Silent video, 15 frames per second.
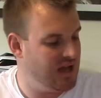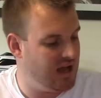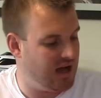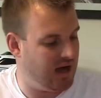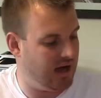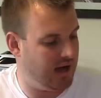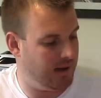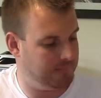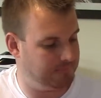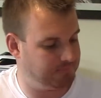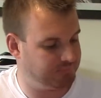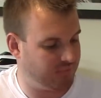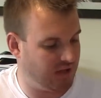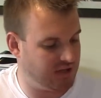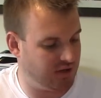
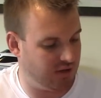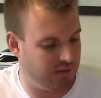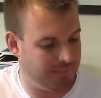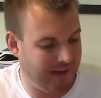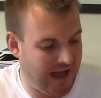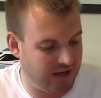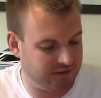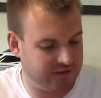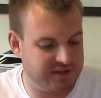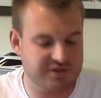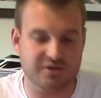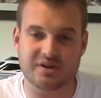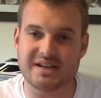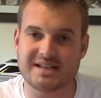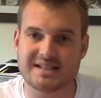You know, the batteries
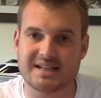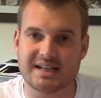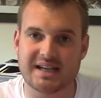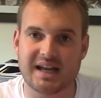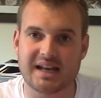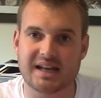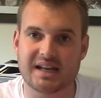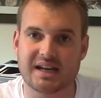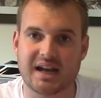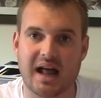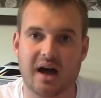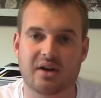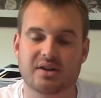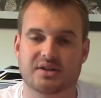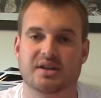are easy to get in and
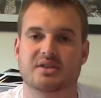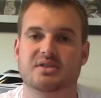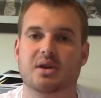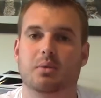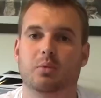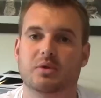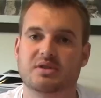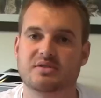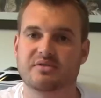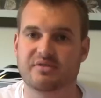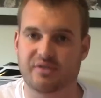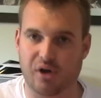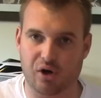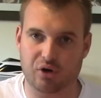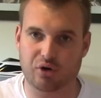out. It does come with some
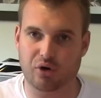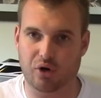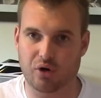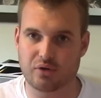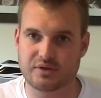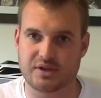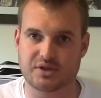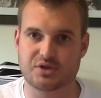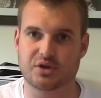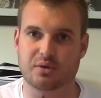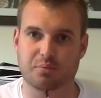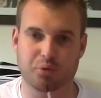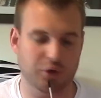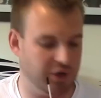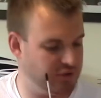Velcro that you can
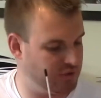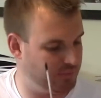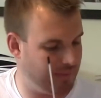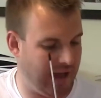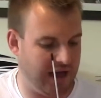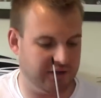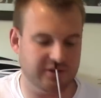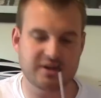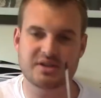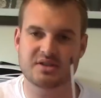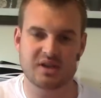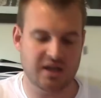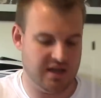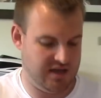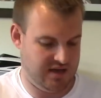put on your batteries
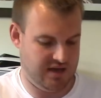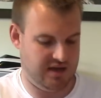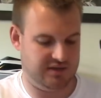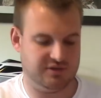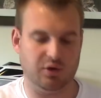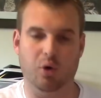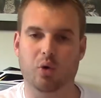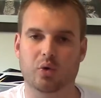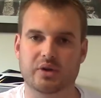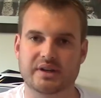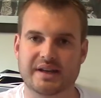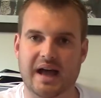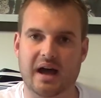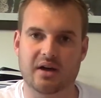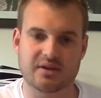to hold it
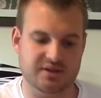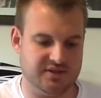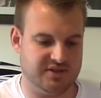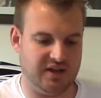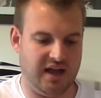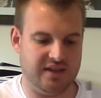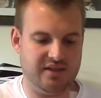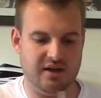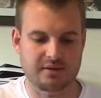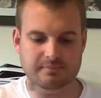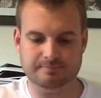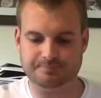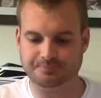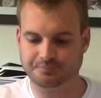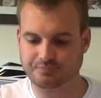down inside
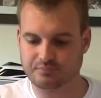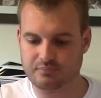there.